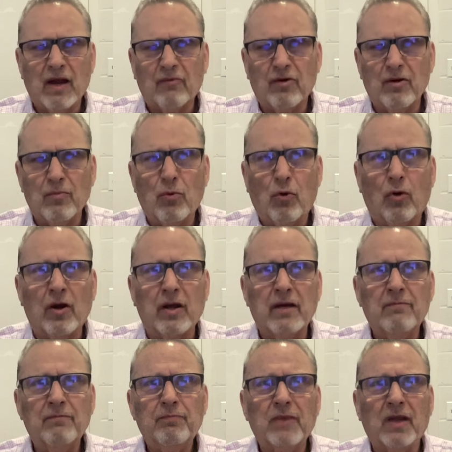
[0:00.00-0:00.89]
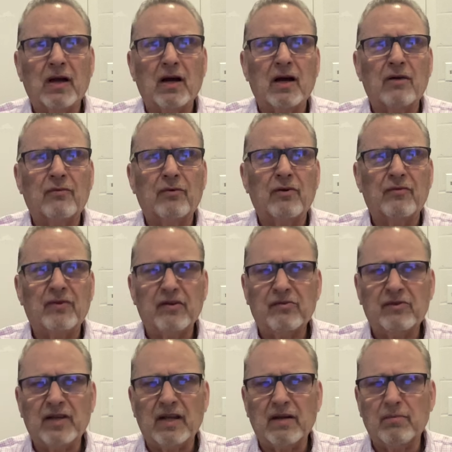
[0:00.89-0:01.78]
every morning for
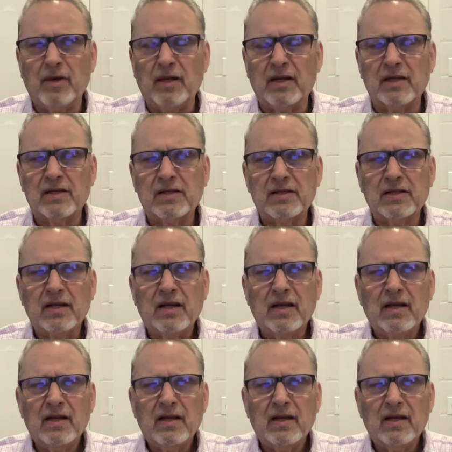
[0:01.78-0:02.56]
15 minutes.